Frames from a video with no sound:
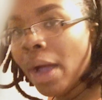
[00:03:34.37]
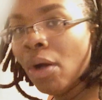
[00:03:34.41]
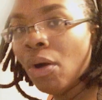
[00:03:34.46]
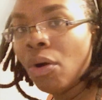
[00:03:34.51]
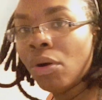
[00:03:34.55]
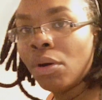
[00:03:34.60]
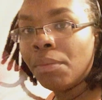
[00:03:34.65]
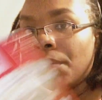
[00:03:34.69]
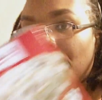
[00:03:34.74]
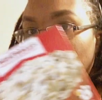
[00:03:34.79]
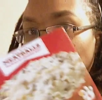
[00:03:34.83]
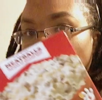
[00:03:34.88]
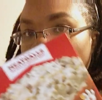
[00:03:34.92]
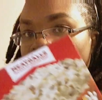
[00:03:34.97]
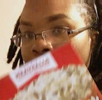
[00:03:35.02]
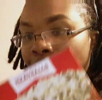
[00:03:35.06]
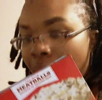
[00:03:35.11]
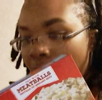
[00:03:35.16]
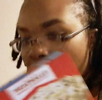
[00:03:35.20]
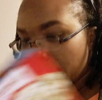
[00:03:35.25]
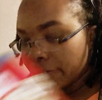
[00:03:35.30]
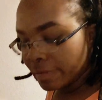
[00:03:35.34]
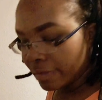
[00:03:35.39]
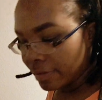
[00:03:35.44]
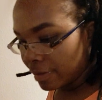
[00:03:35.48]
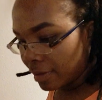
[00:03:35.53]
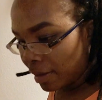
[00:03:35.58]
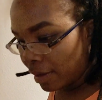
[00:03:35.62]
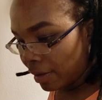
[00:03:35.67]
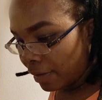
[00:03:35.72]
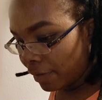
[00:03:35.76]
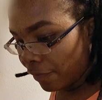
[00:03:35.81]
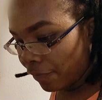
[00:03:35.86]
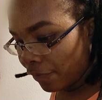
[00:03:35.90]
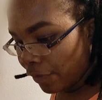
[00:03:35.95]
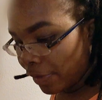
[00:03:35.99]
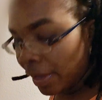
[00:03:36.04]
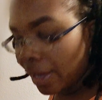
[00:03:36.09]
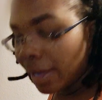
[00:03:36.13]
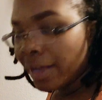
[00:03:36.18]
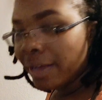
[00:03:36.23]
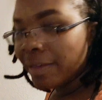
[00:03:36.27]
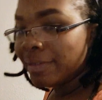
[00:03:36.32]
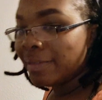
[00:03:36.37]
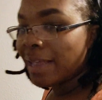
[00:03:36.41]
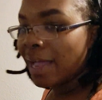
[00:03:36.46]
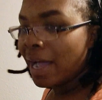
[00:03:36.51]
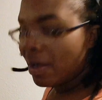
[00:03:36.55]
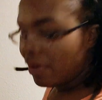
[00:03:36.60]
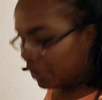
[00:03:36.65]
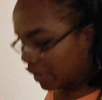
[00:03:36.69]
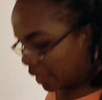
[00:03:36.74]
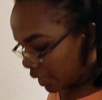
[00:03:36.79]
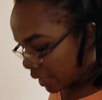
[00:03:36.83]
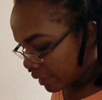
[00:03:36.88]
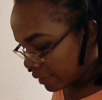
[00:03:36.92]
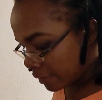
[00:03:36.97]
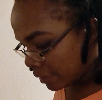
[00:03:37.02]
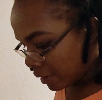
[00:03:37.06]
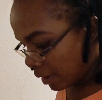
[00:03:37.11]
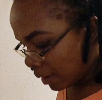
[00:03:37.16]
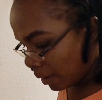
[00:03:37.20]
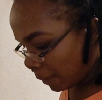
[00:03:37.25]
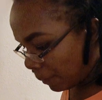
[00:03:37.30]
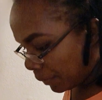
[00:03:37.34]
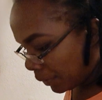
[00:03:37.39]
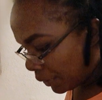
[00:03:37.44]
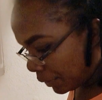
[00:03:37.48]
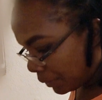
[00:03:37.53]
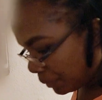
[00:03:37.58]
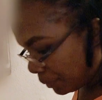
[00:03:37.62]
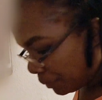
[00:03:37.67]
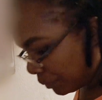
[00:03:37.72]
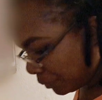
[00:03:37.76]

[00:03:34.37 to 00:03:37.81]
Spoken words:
a whole bunch of boxed stuff. Because down here in Tampa,